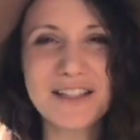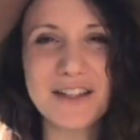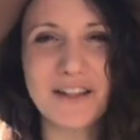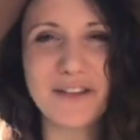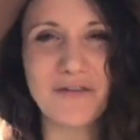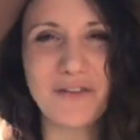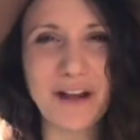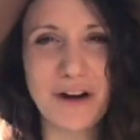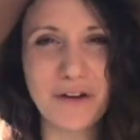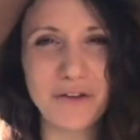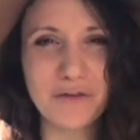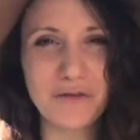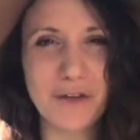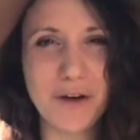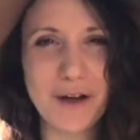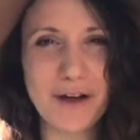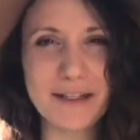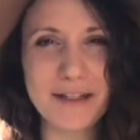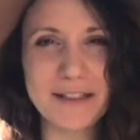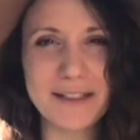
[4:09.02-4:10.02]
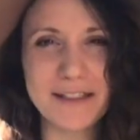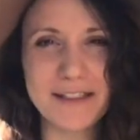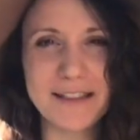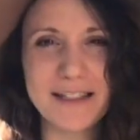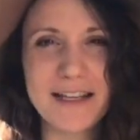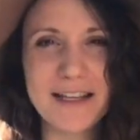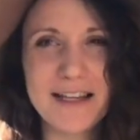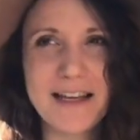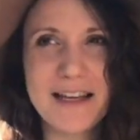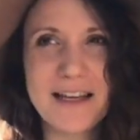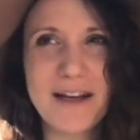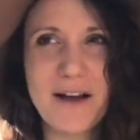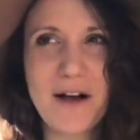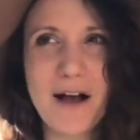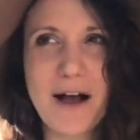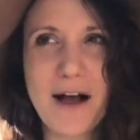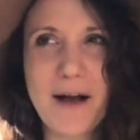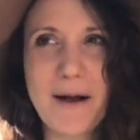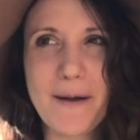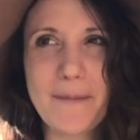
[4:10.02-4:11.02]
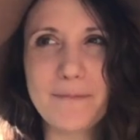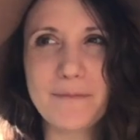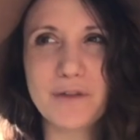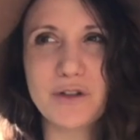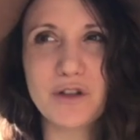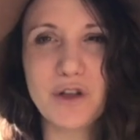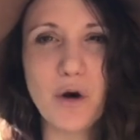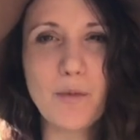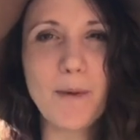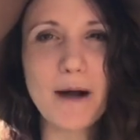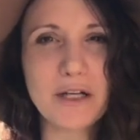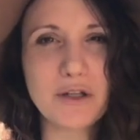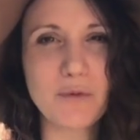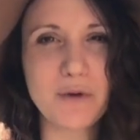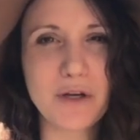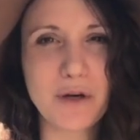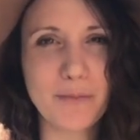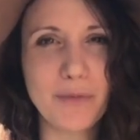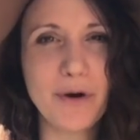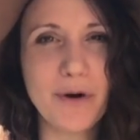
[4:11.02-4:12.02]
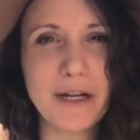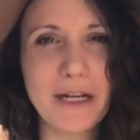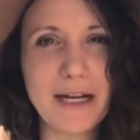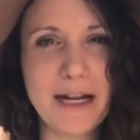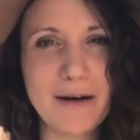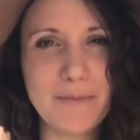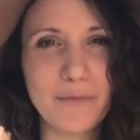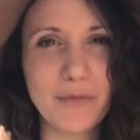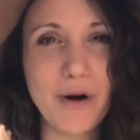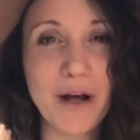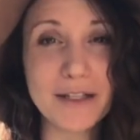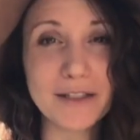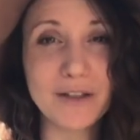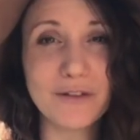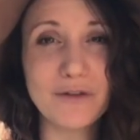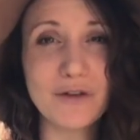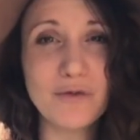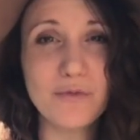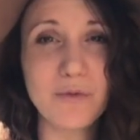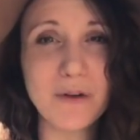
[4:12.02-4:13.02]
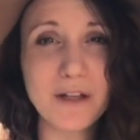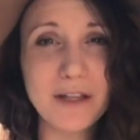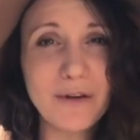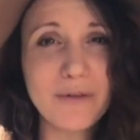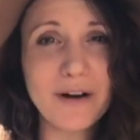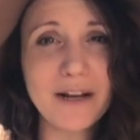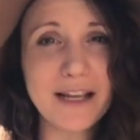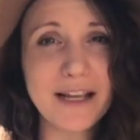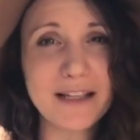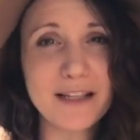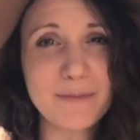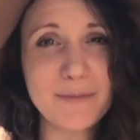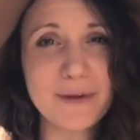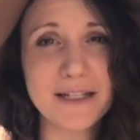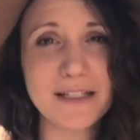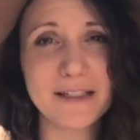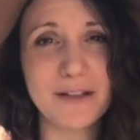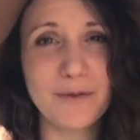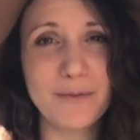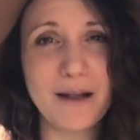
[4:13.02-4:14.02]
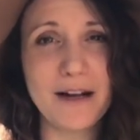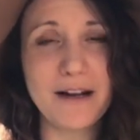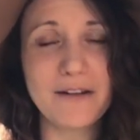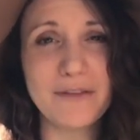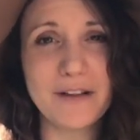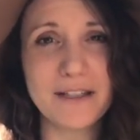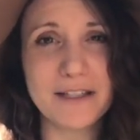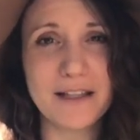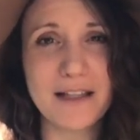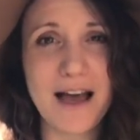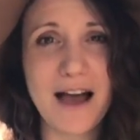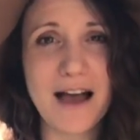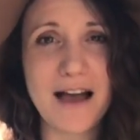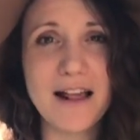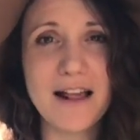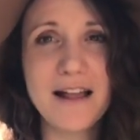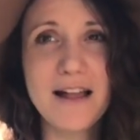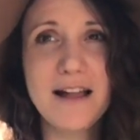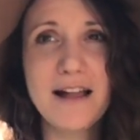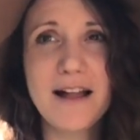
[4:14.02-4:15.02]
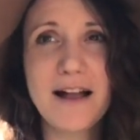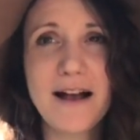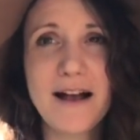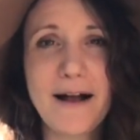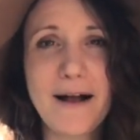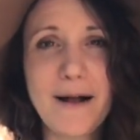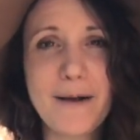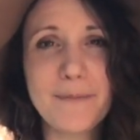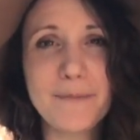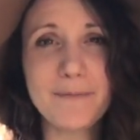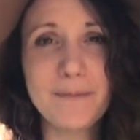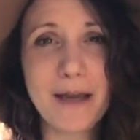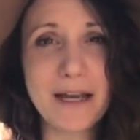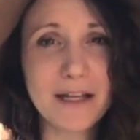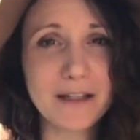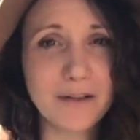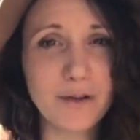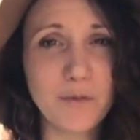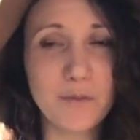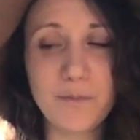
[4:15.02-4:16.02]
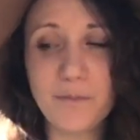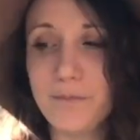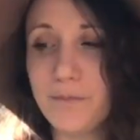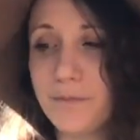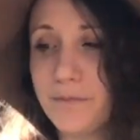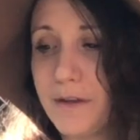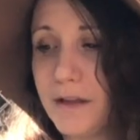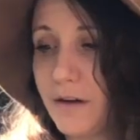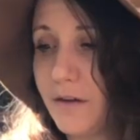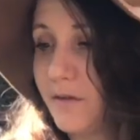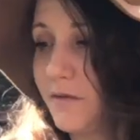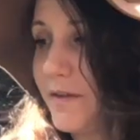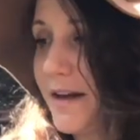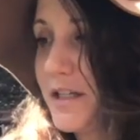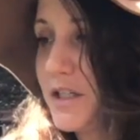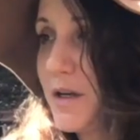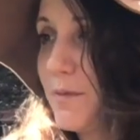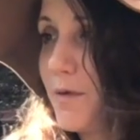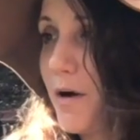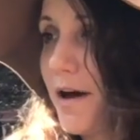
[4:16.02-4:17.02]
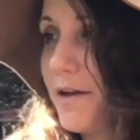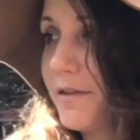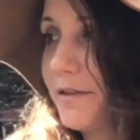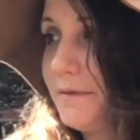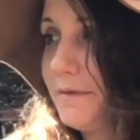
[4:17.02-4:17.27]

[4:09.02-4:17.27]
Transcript: the fennel fronds so much when you're putting it in broth. So if you really want to get the medicinal benefits of that, make a little veggie broth.